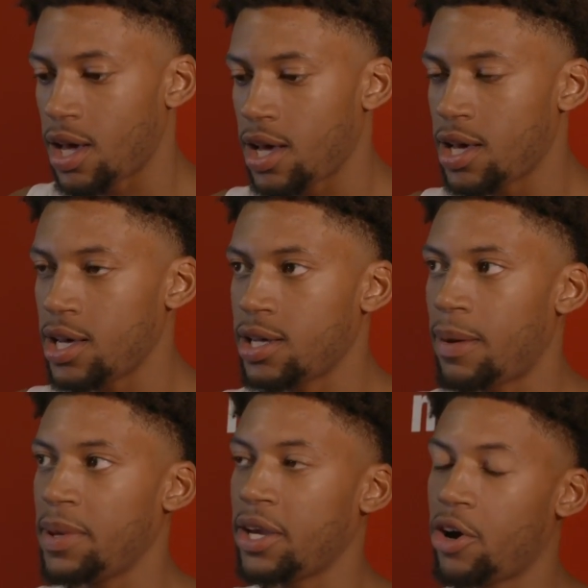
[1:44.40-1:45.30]
I
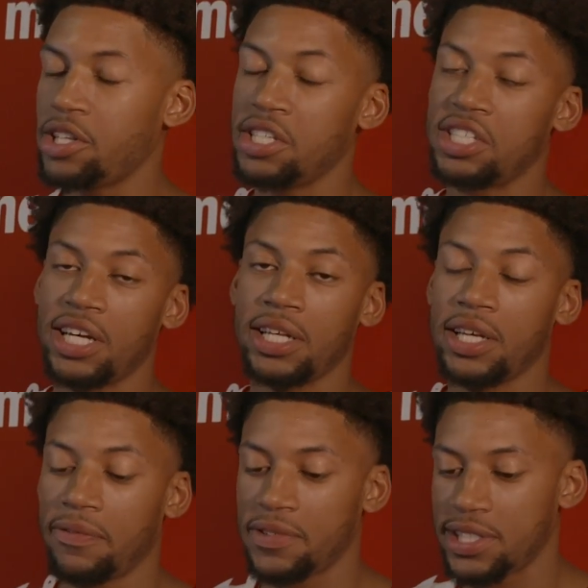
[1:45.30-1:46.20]
mean, Archie is trying to
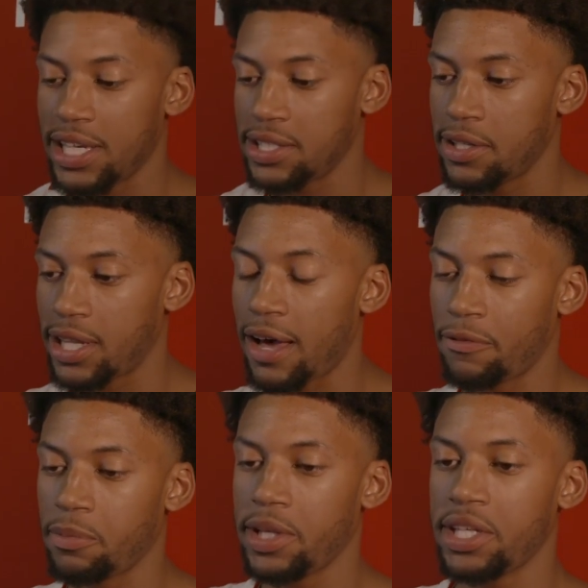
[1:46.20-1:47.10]
emphasize it a lot
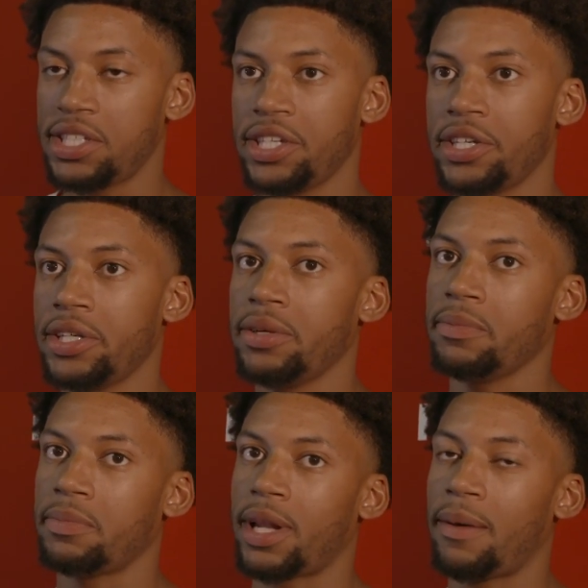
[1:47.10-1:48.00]
for me this year,
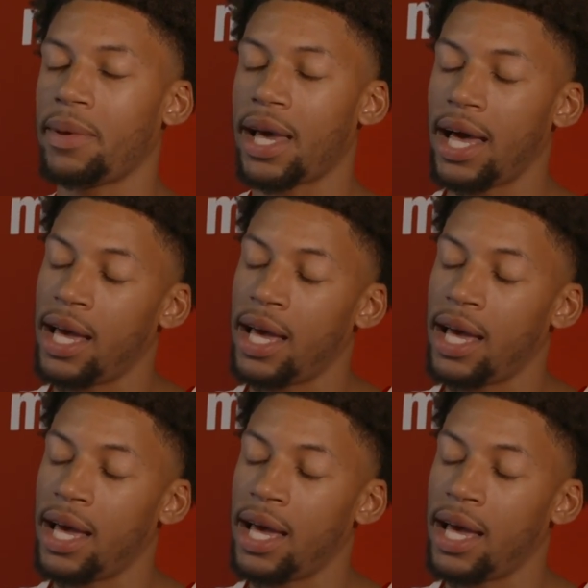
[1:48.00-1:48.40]
but I mean,